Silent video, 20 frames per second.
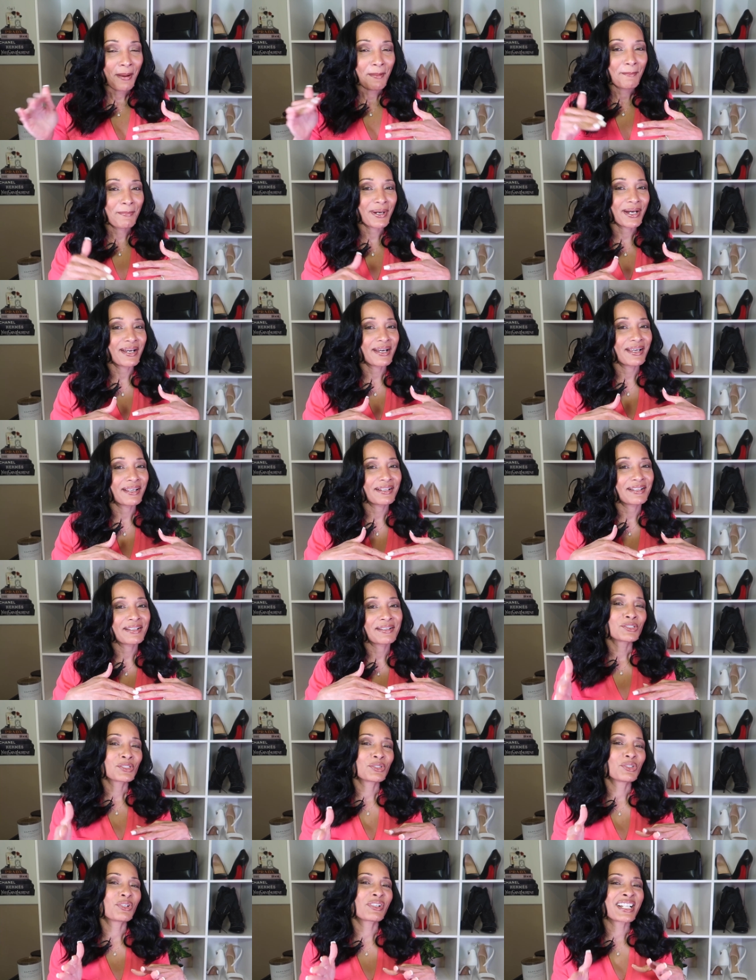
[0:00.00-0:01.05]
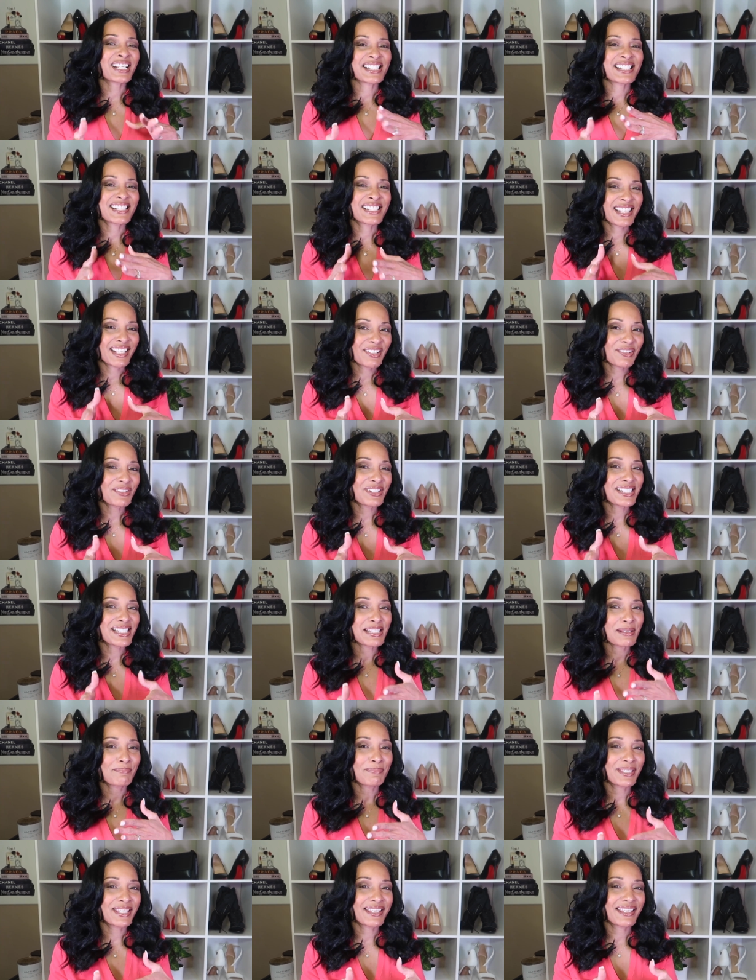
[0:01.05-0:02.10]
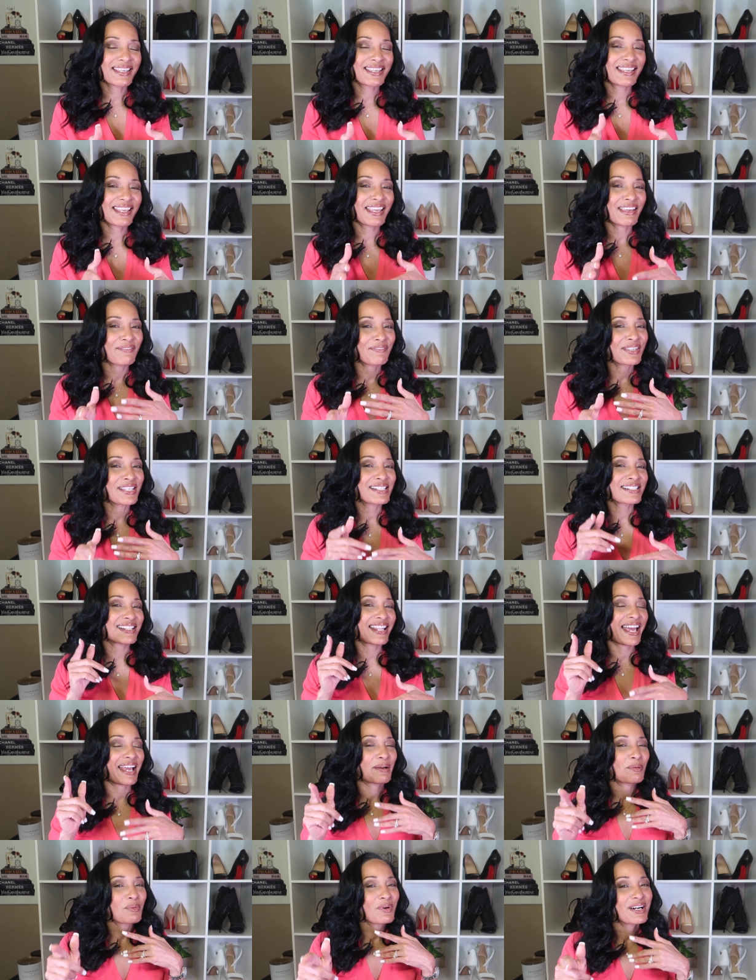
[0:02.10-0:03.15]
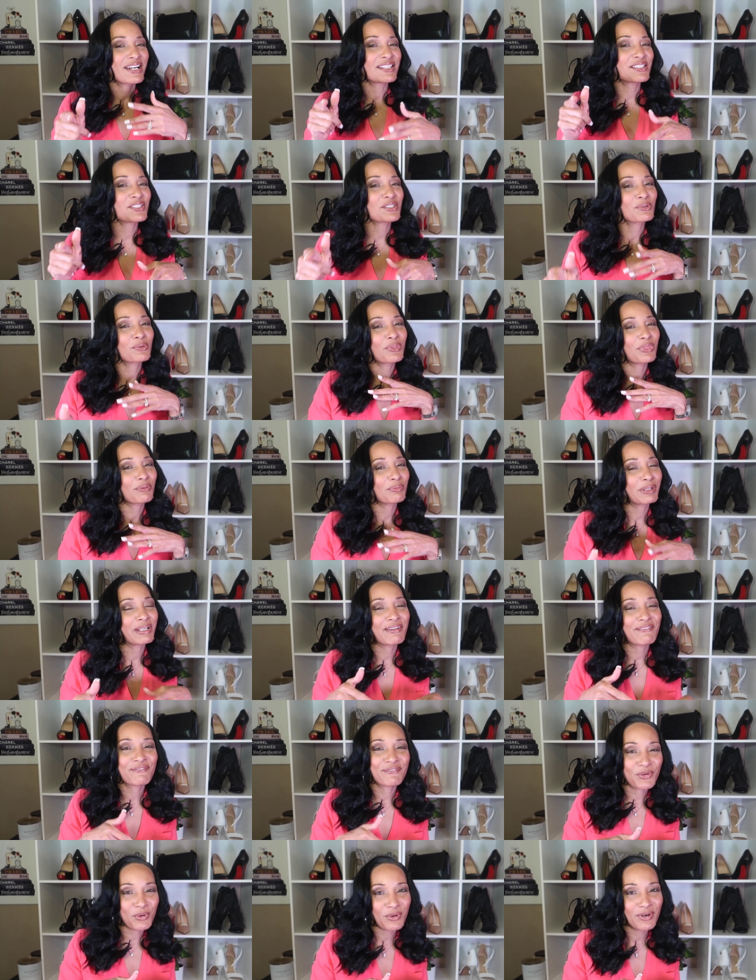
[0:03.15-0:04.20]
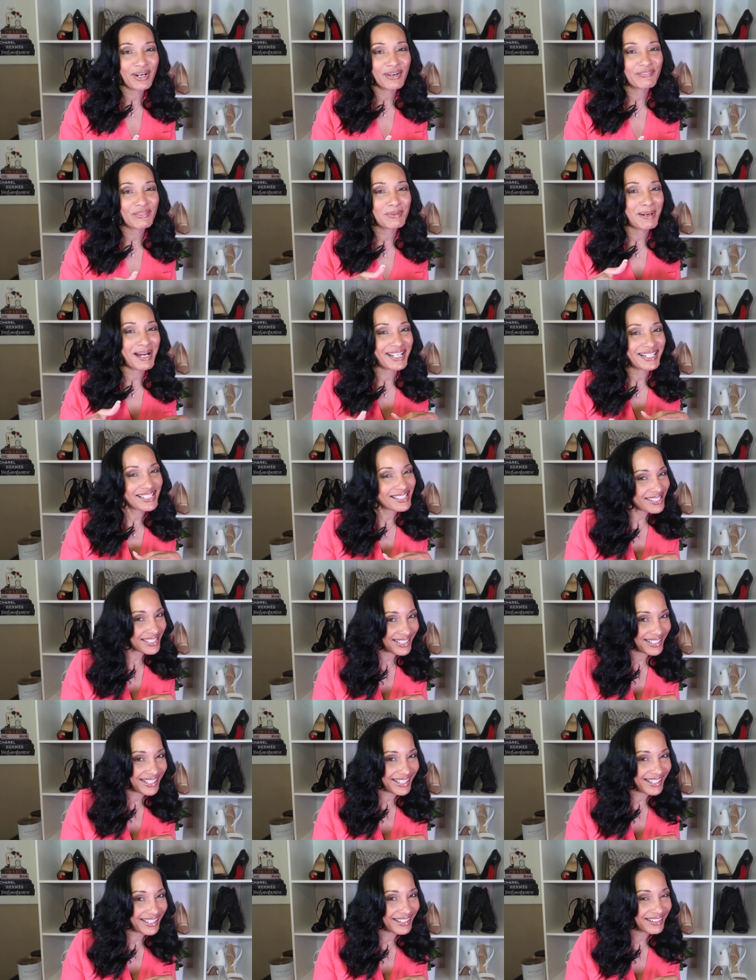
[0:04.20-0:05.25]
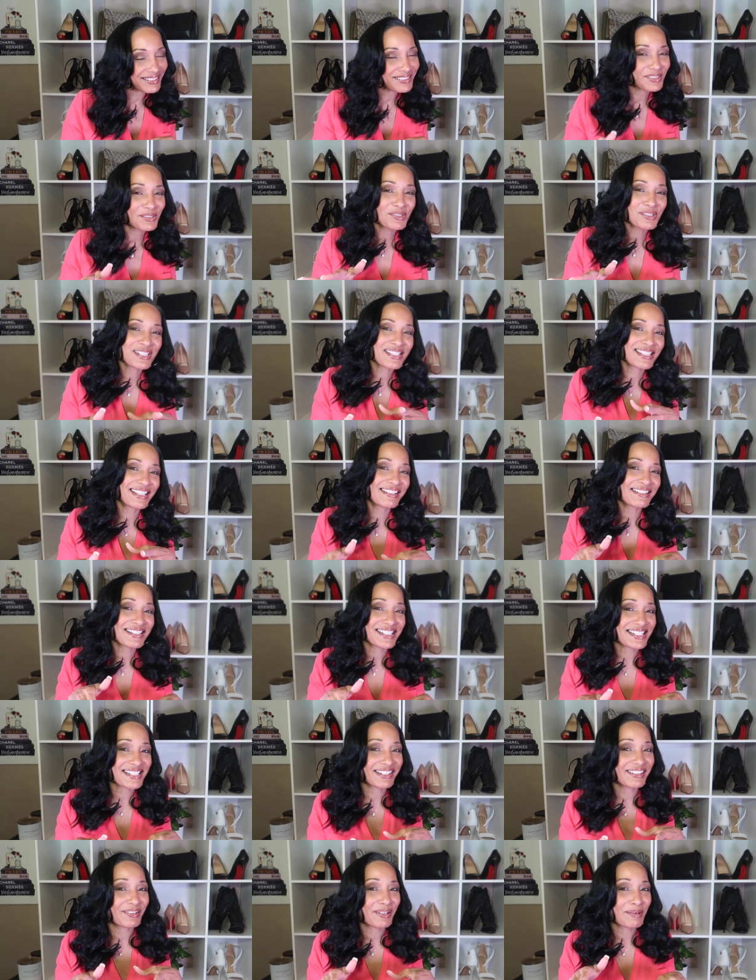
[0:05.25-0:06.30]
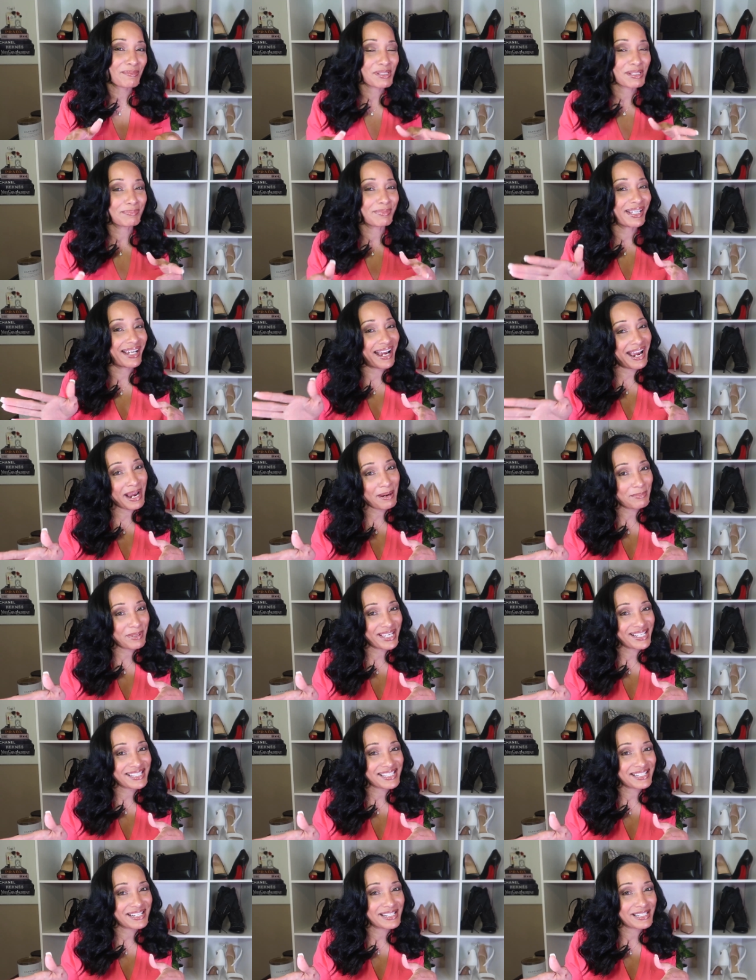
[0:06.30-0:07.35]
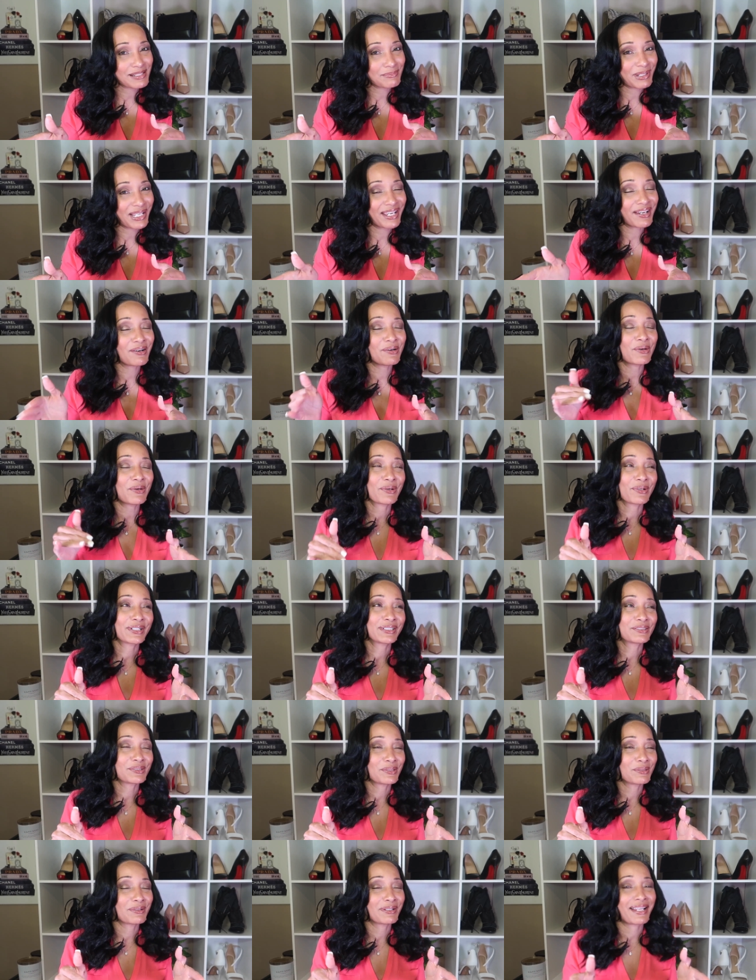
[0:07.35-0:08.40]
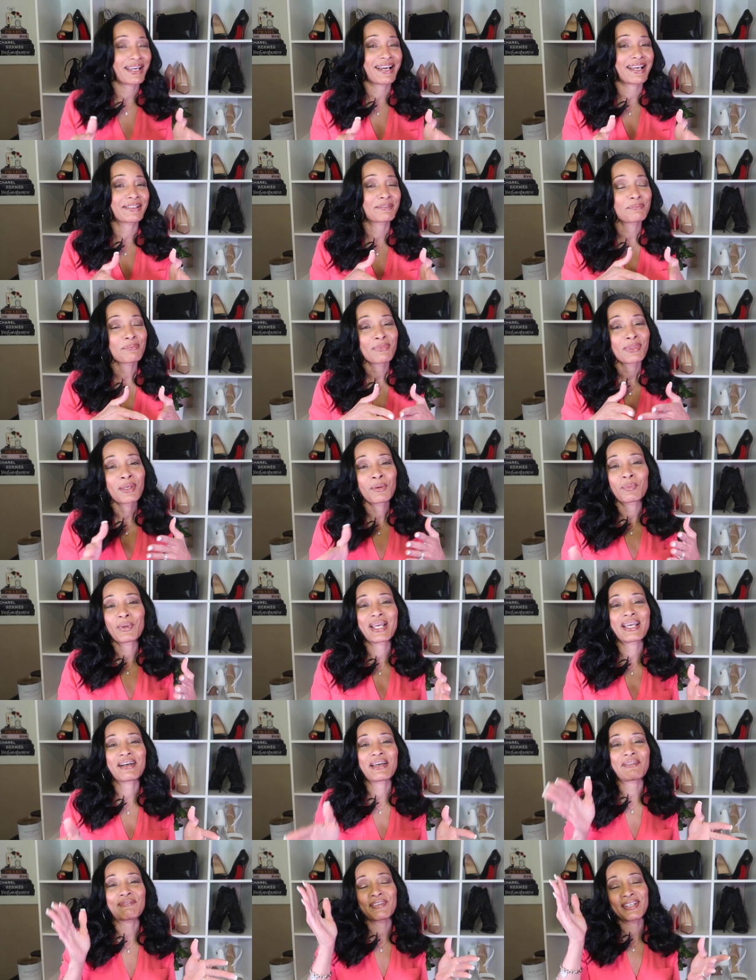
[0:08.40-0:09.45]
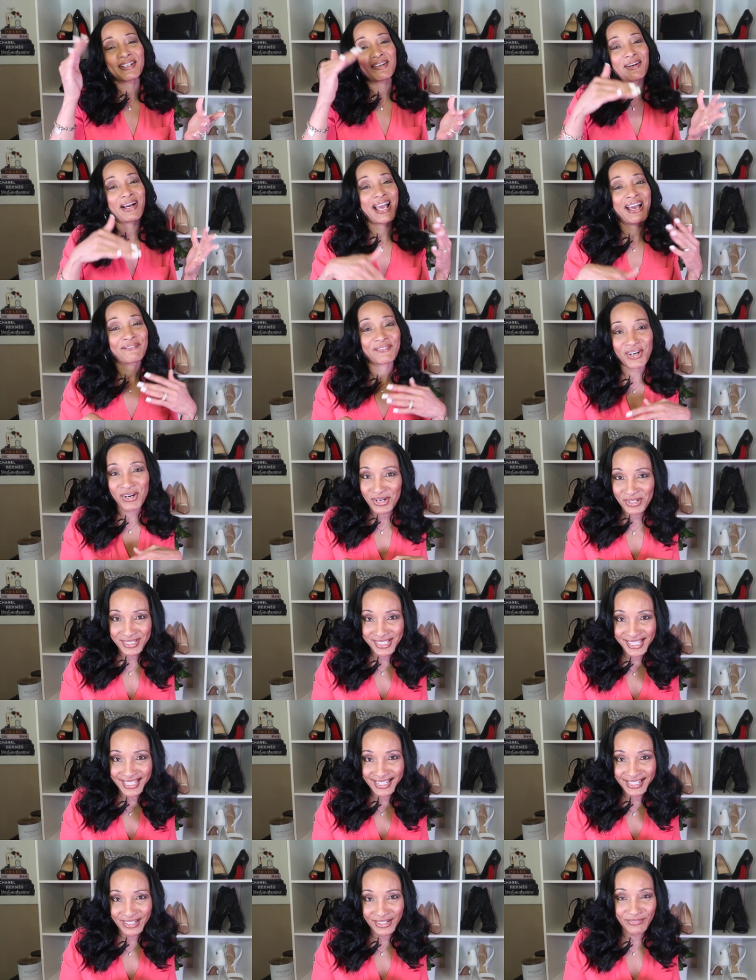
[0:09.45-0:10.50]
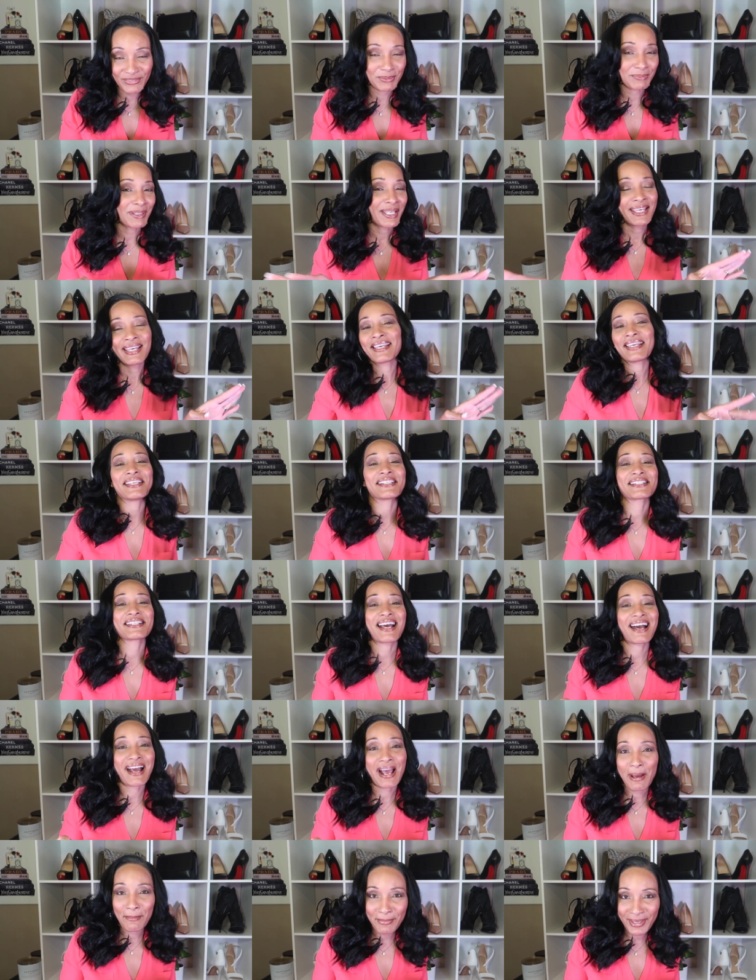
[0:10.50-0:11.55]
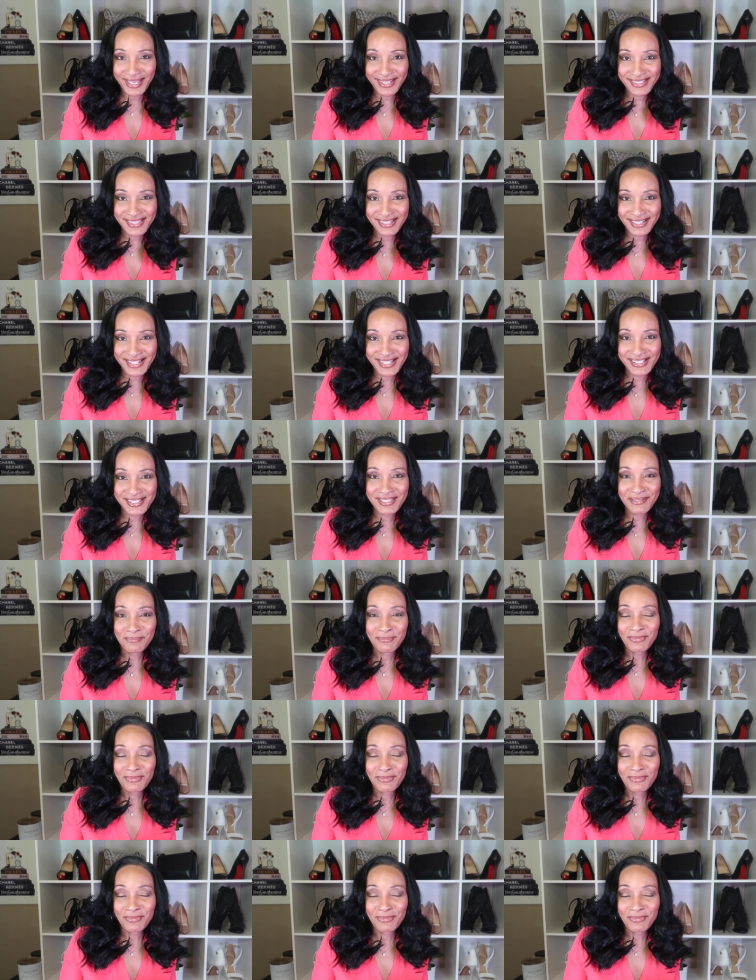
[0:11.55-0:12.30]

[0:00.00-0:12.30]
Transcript: but do you consider it to be, if he's like 1, 2, 3, 4 of them out of 10, do you still consider him to be a high maintenance man? Or do you like, well, if he don't have all 10 of them, he's not high maintenance.